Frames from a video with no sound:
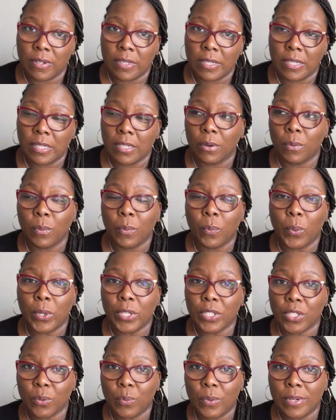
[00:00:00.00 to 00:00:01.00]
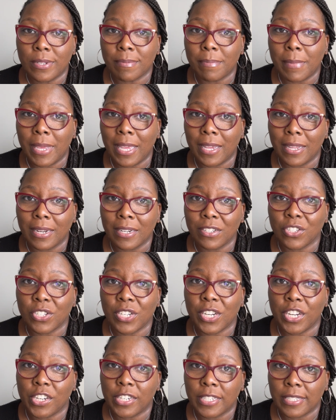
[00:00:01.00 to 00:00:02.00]
So when someone's making a
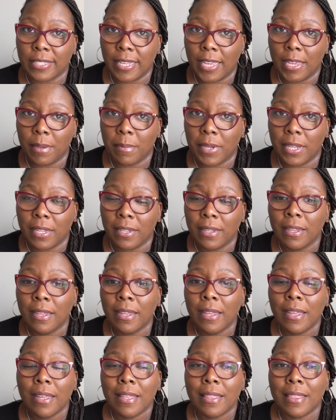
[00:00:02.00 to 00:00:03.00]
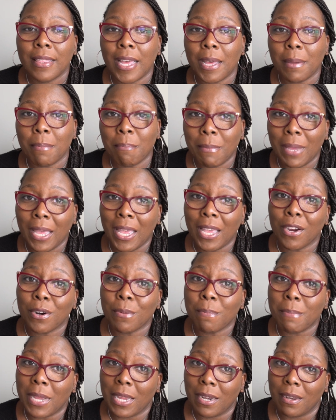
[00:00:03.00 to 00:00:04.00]
generic statement, that may or
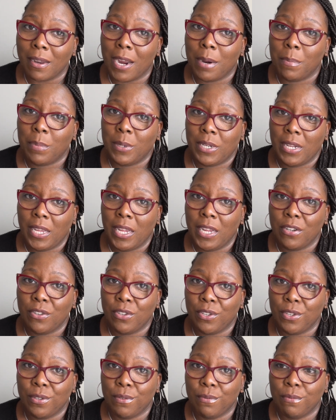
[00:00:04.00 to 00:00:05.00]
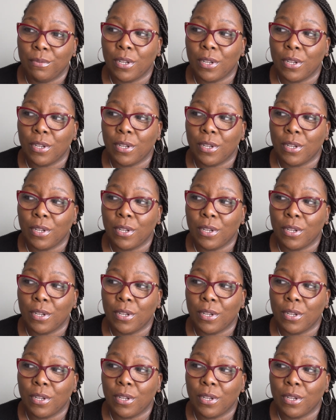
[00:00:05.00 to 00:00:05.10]
may not pertain to you.